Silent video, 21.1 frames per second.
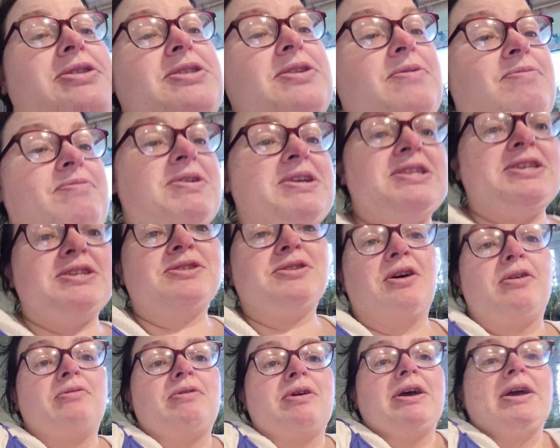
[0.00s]
so I'm really
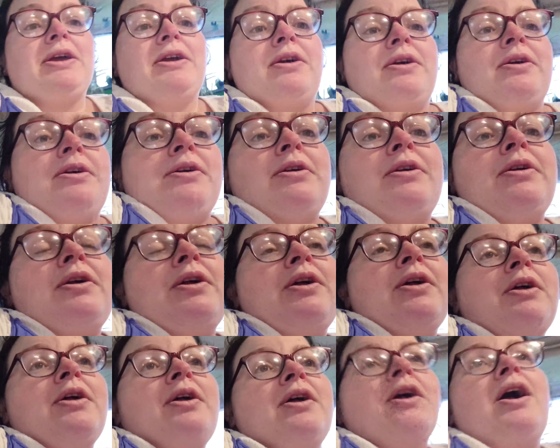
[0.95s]
sorry.
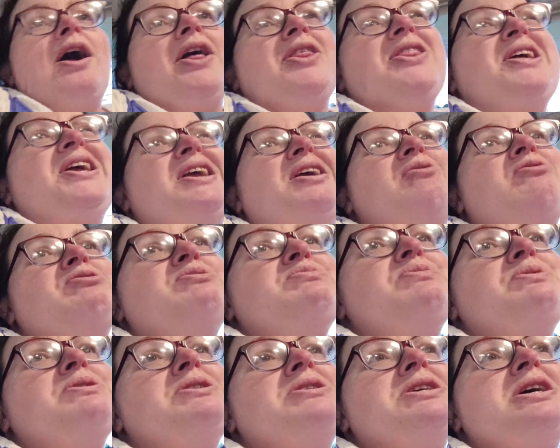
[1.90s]
I think it was
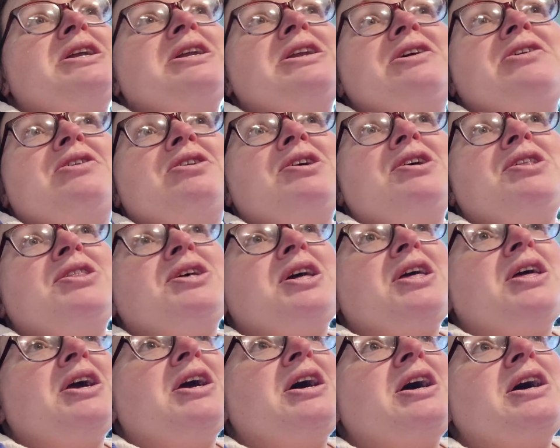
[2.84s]
Monday night they
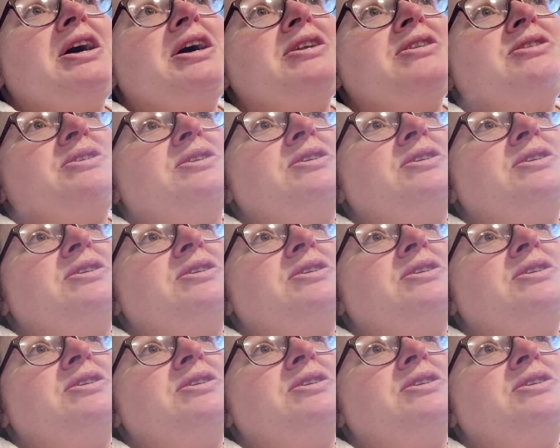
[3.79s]
had.